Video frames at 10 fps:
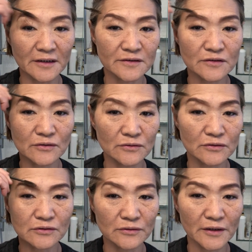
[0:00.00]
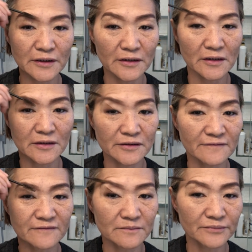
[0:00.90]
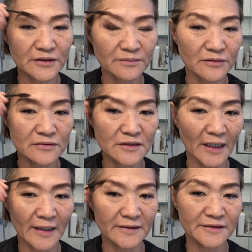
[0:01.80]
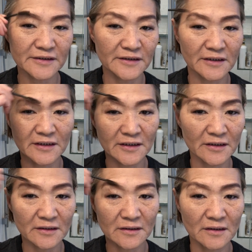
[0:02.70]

it's good to hear different people's idea